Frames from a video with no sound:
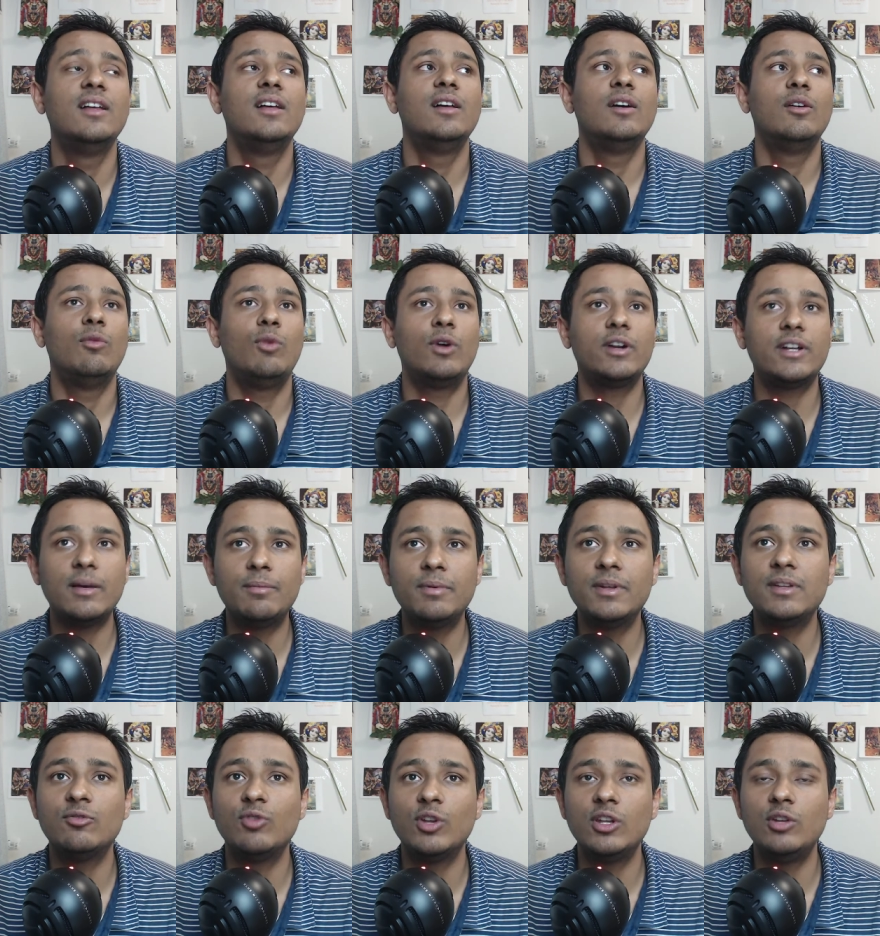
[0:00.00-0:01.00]
what
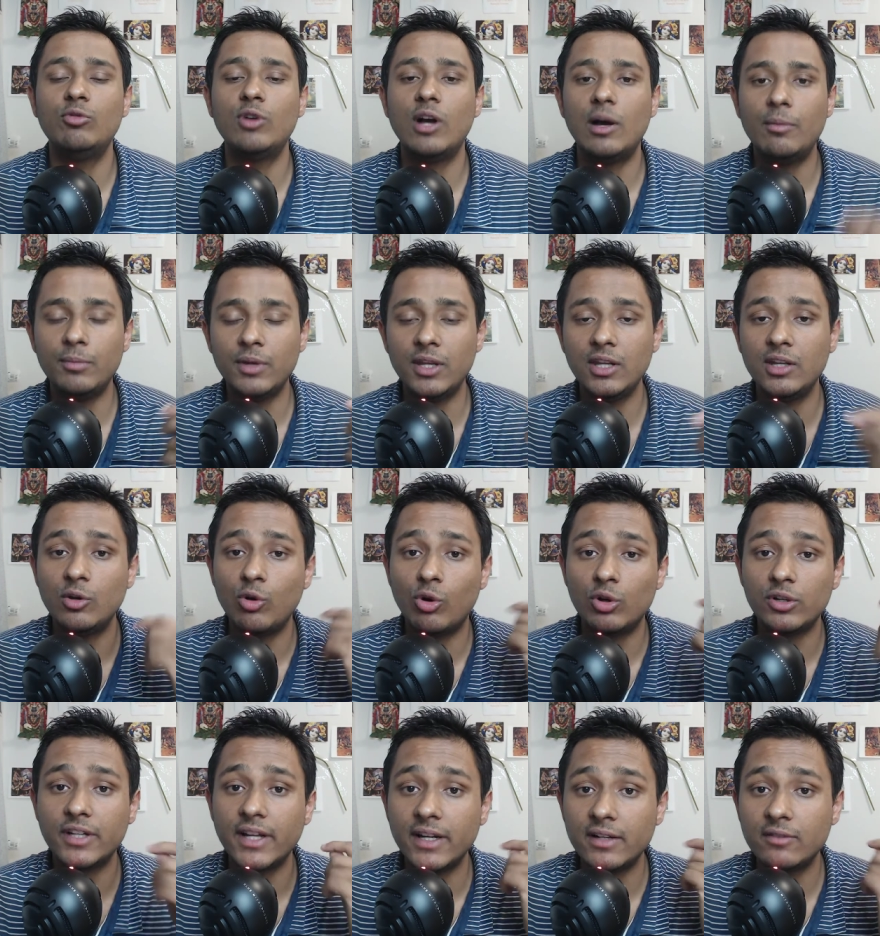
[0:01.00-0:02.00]
happens when you come in
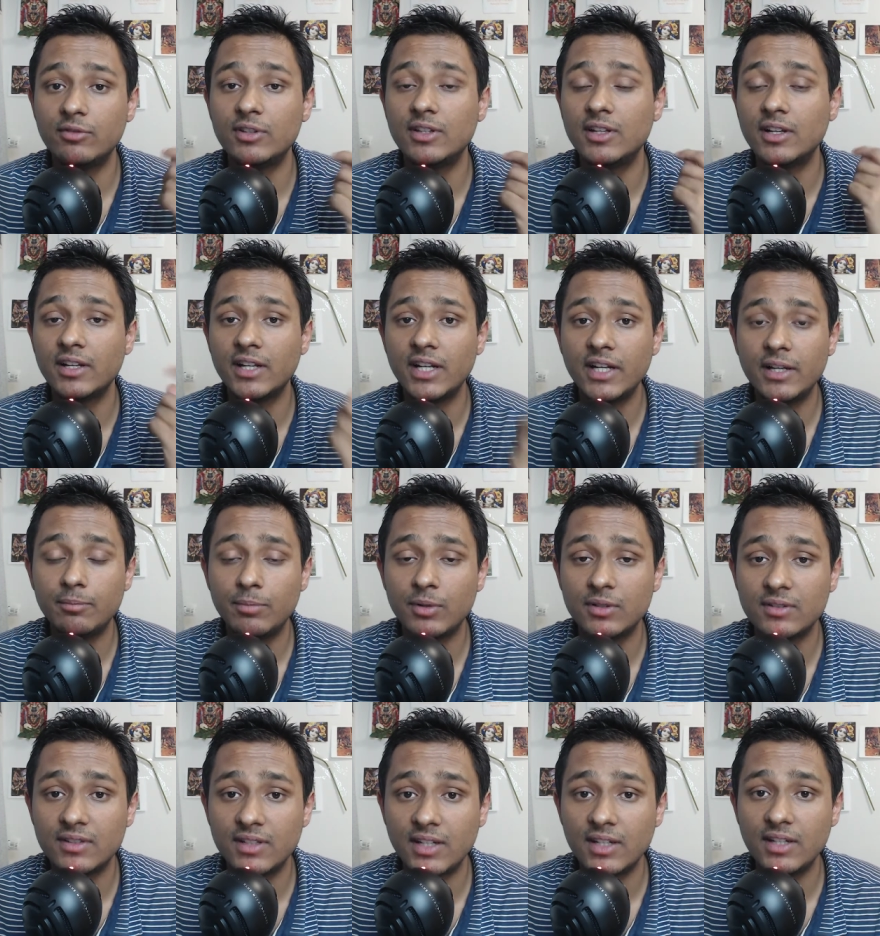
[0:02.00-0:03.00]
contact with a great
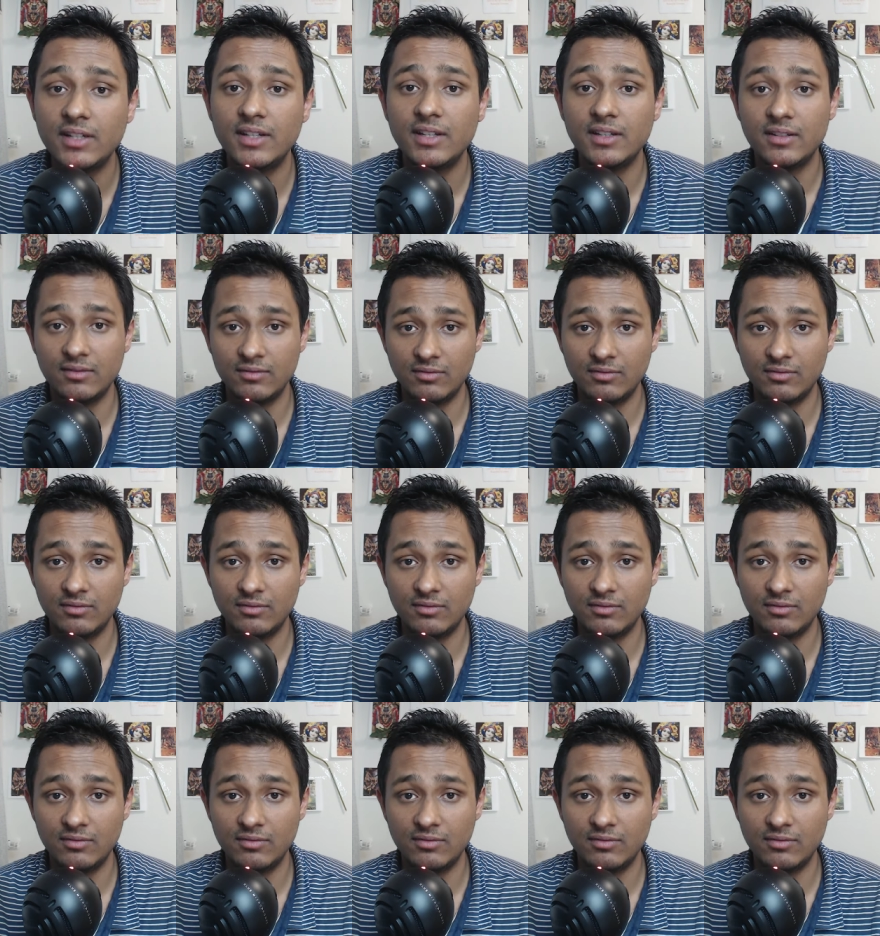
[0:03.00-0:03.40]
personality